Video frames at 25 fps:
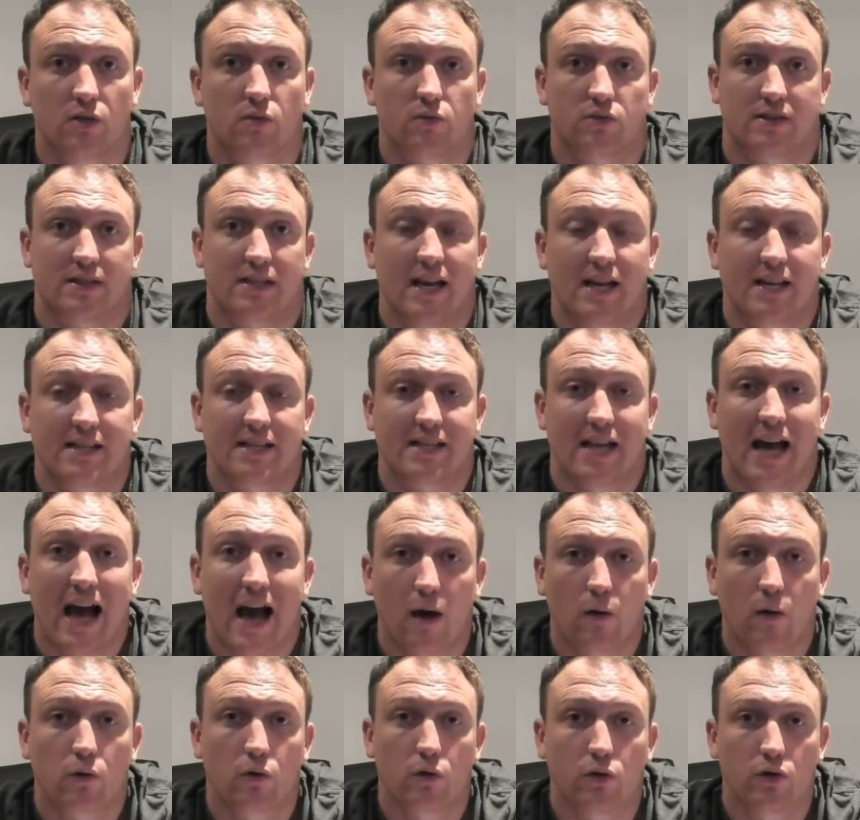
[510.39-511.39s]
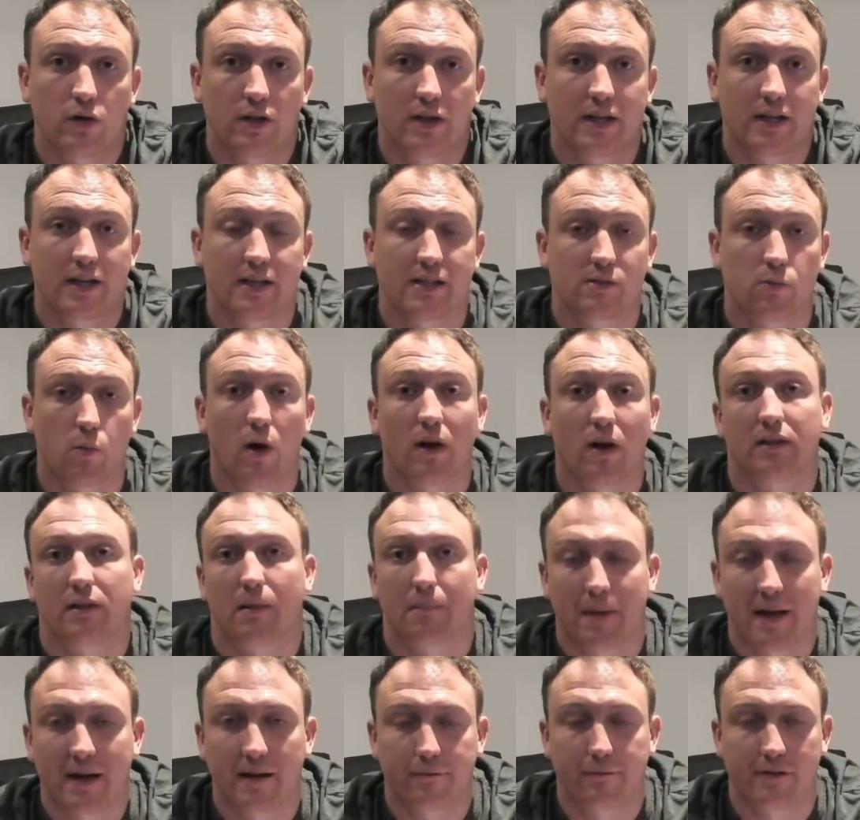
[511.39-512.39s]
says how good it is, what
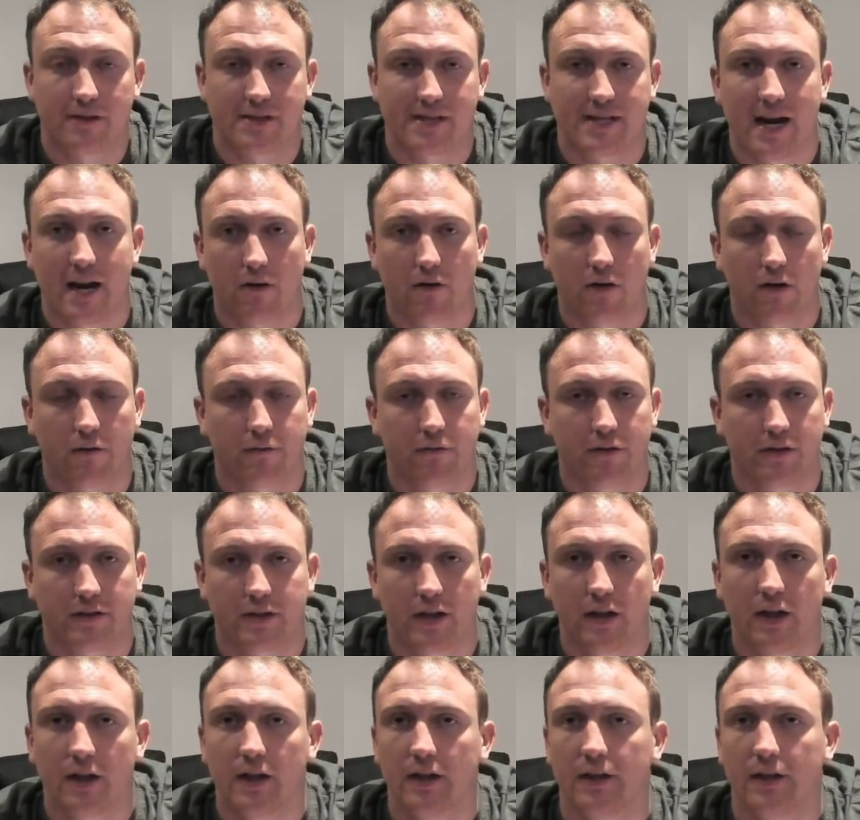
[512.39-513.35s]
the benefits are of it,